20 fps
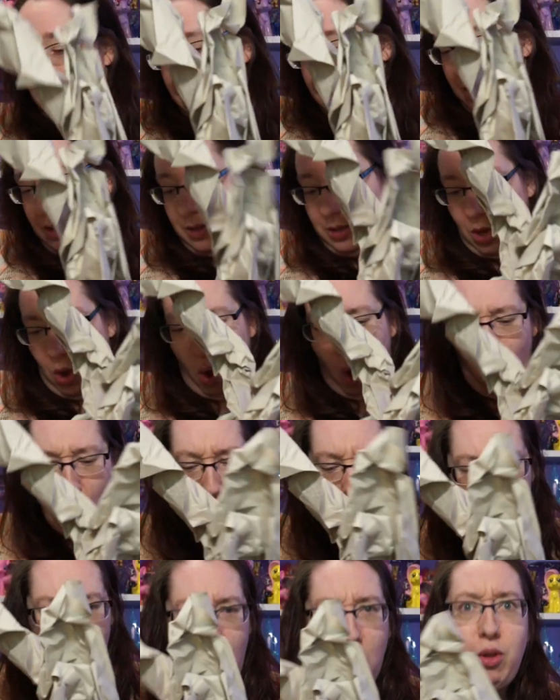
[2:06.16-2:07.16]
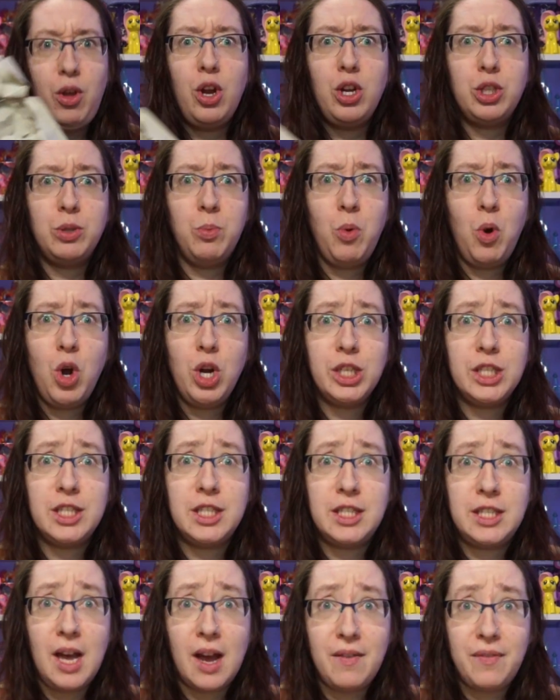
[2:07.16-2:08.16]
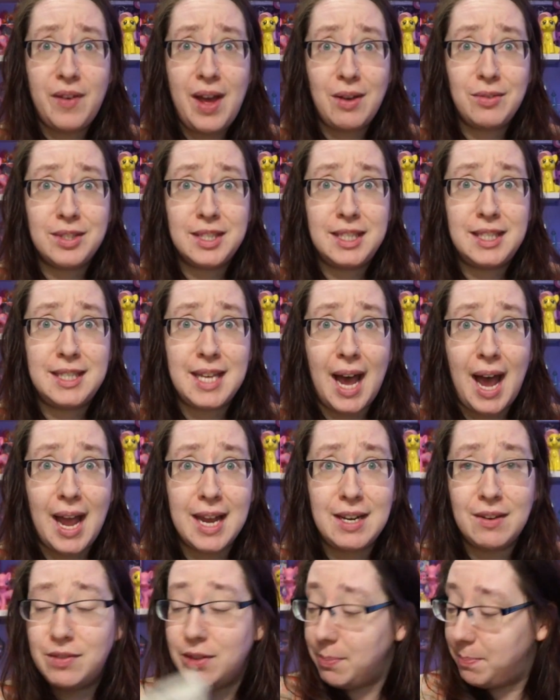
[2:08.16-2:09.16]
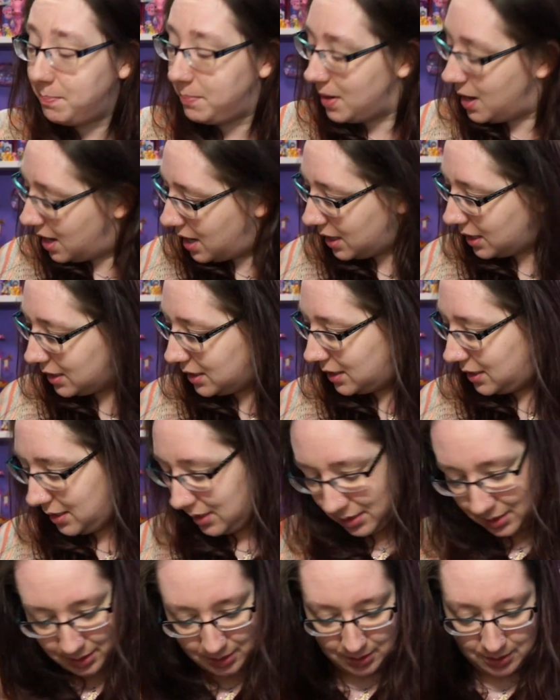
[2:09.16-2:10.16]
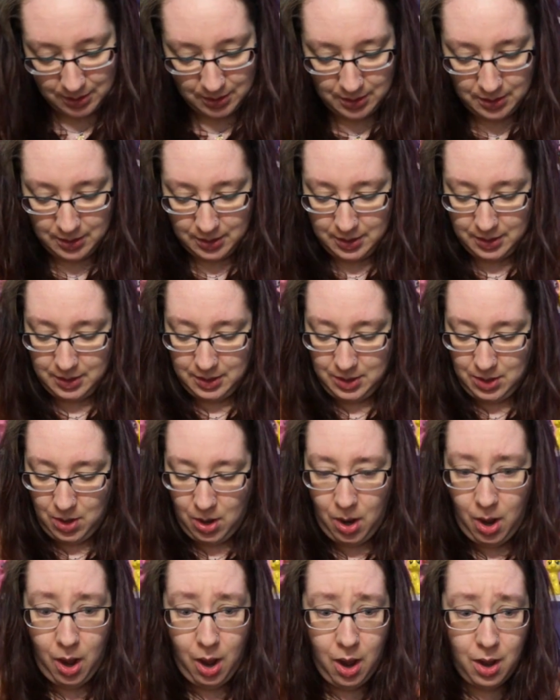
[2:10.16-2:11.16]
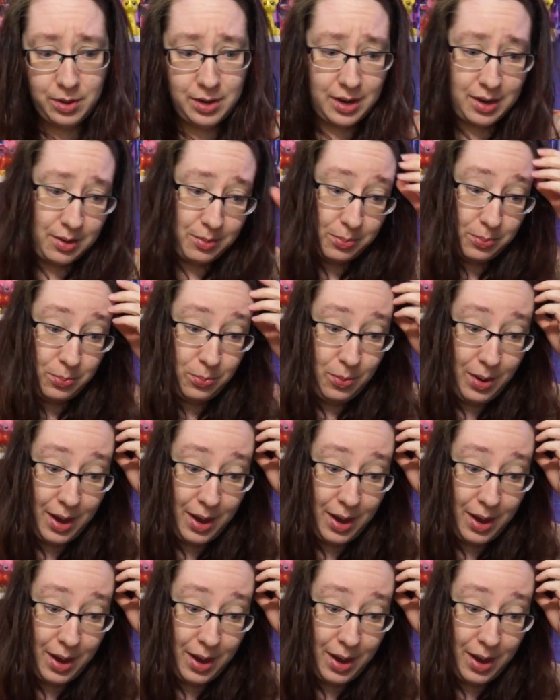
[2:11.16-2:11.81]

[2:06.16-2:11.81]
there's more stuff outside of the box. What a